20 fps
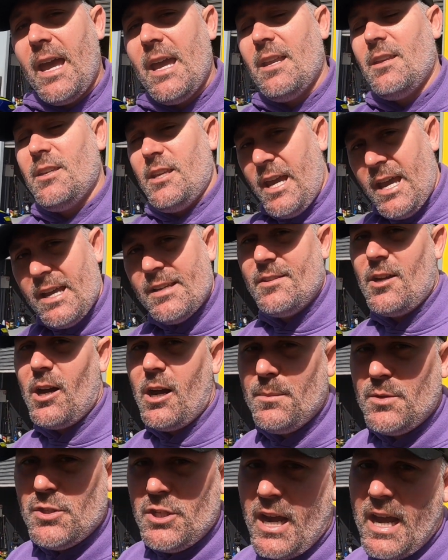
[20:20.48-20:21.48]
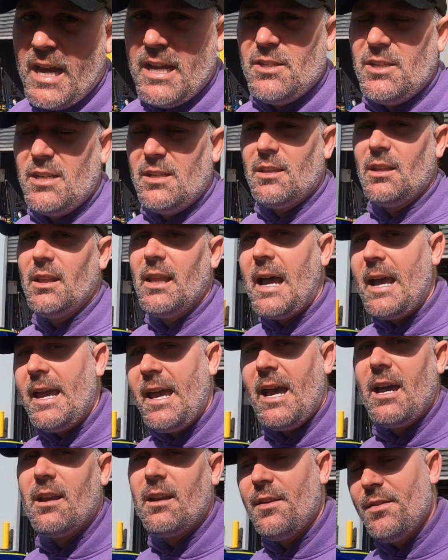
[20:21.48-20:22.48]
And yes, I'm changing the
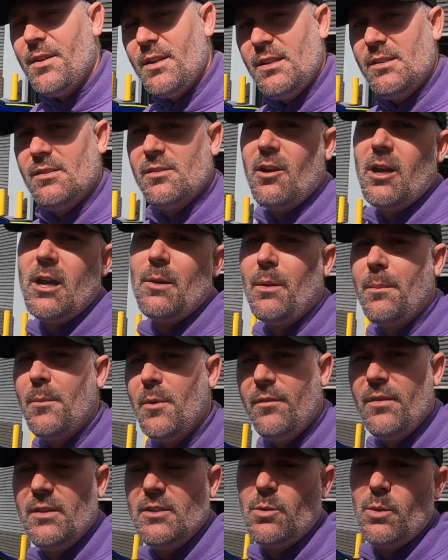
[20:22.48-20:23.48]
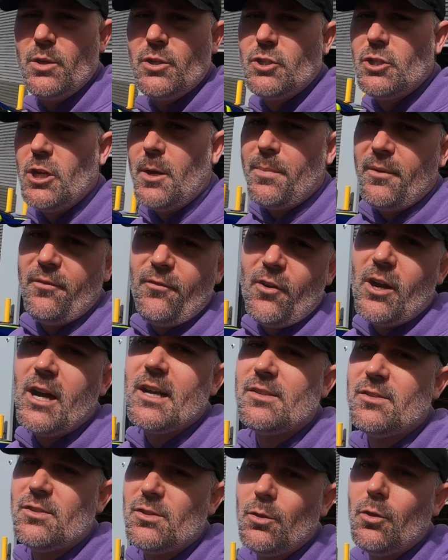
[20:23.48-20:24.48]
layout and the design. We're moving to a
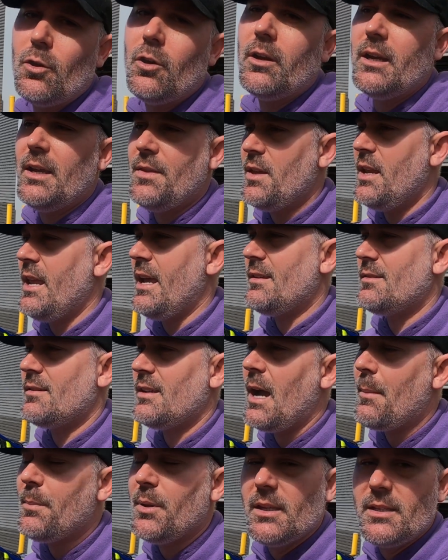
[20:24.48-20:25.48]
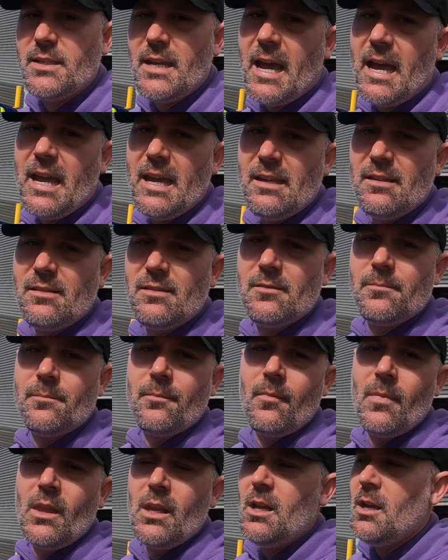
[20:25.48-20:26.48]
Shopify store in the next couple of days,
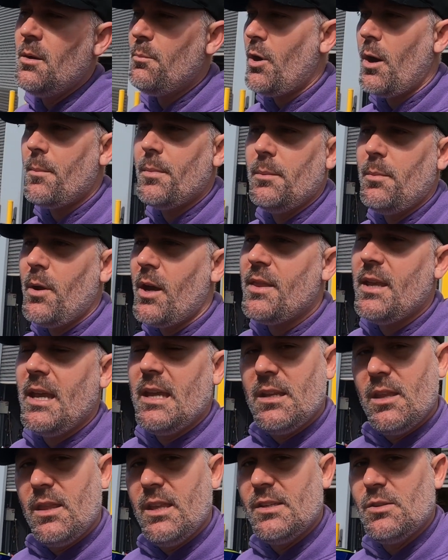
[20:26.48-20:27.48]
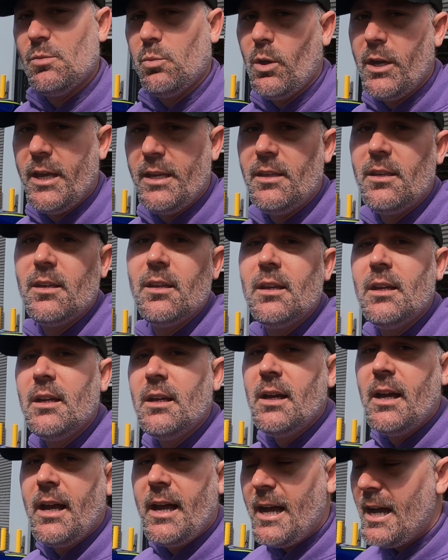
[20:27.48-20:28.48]
probably by the end of this week.
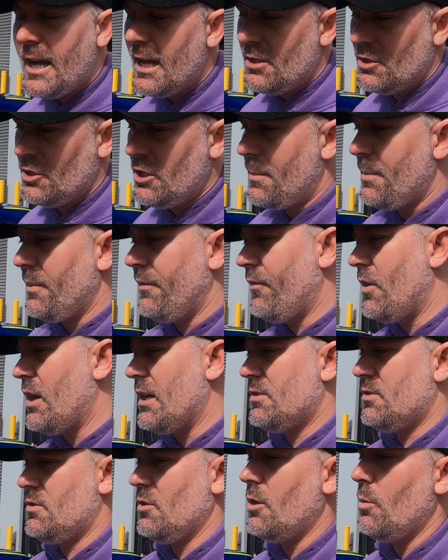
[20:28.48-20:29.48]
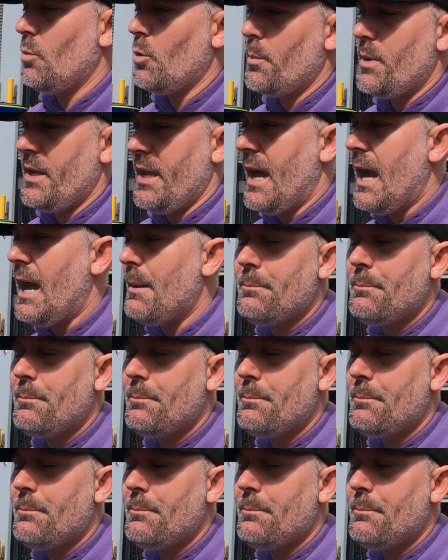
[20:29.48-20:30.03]
Shopify store will be